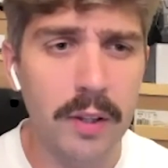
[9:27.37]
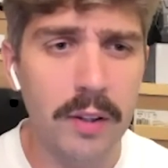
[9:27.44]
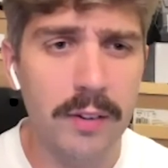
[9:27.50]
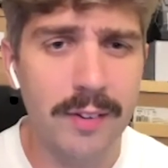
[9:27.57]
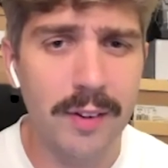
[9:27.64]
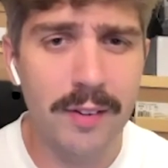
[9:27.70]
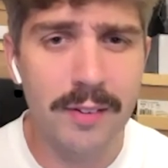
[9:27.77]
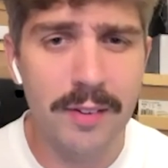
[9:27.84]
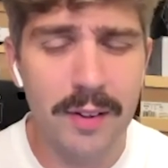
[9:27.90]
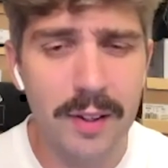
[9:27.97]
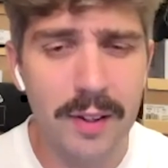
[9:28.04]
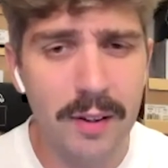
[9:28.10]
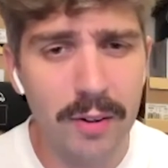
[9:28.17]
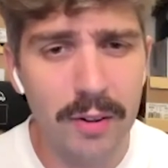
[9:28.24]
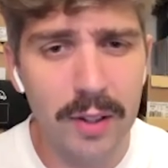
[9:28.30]
Like you said,
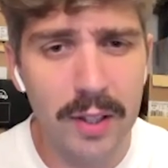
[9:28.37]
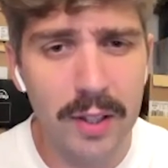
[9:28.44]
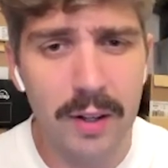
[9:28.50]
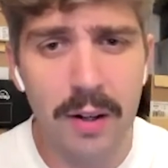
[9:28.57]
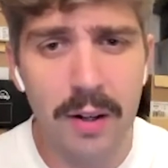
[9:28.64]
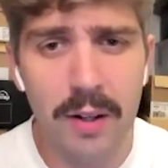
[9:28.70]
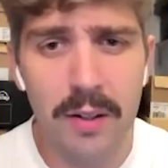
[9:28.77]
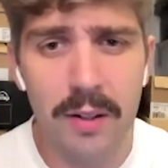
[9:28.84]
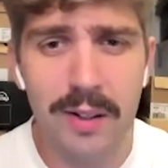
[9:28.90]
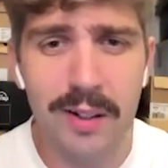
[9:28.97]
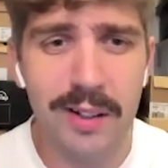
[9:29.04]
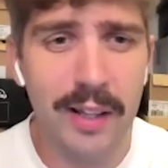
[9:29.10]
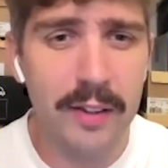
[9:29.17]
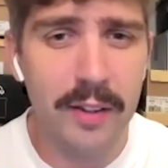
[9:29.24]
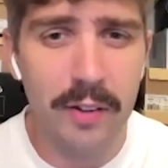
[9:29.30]
Sydney, early on,
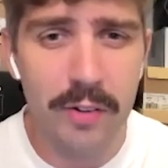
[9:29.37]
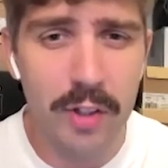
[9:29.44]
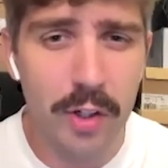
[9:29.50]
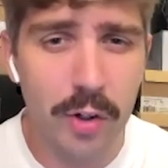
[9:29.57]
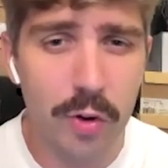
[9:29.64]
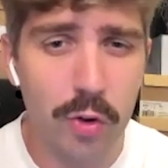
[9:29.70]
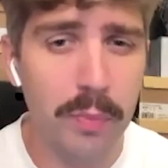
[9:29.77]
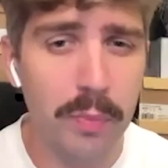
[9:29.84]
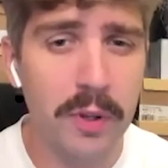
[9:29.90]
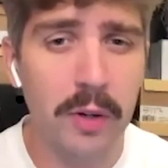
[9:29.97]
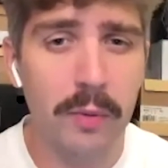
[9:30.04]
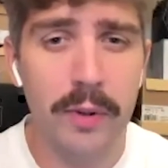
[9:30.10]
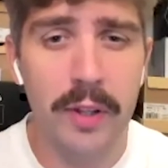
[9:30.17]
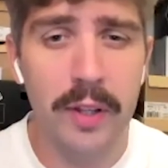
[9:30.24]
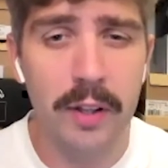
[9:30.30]
collecting sneakers or
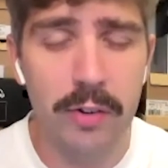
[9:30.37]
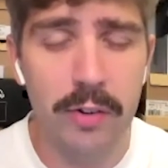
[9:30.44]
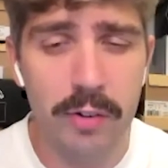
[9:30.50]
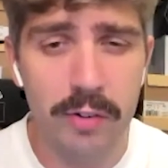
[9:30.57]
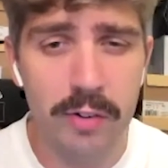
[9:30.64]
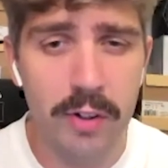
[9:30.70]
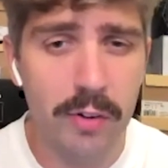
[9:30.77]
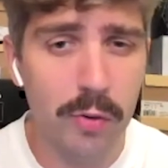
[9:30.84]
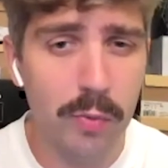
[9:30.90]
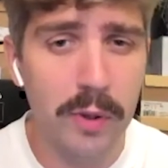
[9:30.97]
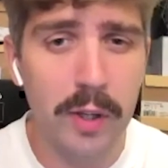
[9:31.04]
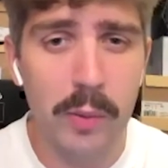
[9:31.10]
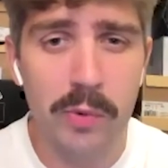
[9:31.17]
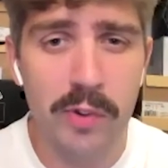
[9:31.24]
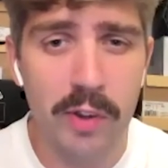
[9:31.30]
being really into sneakers,
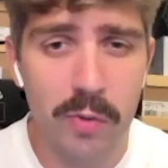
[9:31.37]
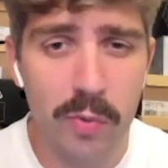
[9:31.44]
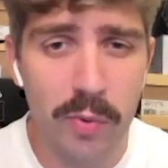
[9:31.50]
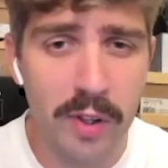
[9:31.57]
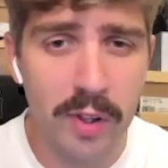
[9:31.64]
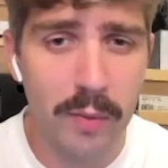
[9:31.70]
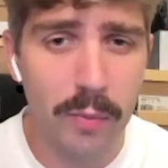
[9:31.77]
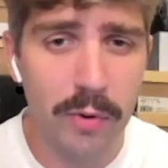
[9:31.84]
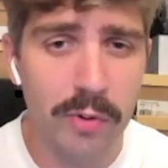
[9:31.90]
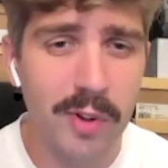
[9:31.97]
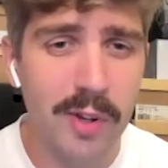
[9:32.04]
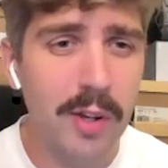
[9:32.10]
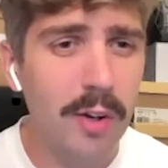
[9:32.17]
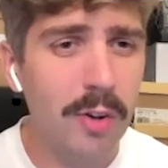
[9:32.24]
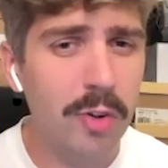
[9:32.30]
being obsessed with them was
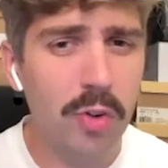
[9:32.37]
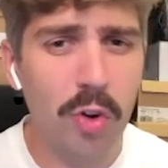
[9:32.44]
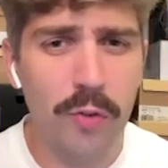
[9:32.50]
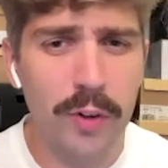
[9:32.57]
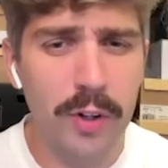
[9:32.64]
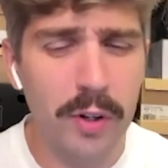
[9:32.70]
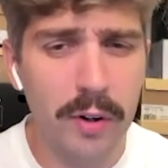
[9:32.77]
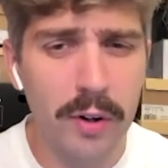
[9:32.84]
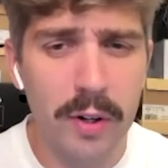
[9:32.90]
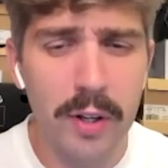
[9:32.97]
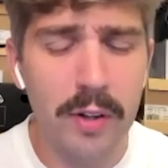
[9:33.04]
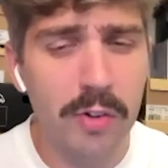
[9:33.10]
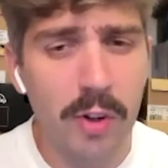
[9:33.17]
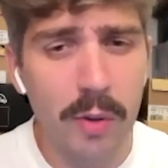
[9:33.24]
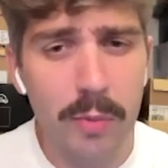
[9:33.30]
sort of a nerdy
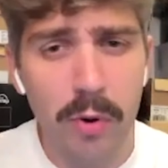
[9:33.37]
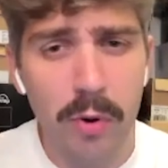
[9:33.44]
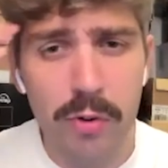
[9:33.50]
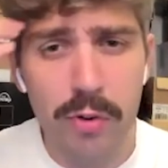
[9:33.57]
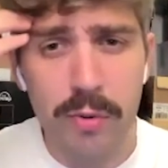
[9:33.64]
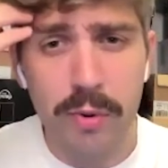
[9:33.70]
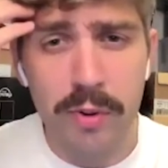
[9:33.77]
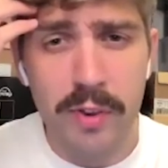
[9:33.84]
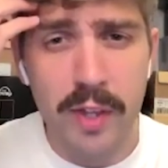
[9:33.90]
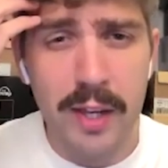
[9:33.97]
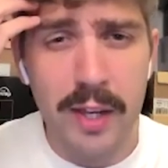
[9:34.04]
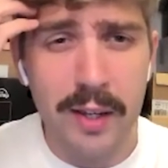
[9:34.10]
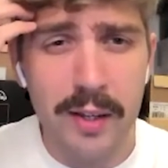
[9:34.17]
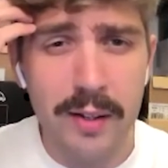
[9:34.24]
subcultural thing.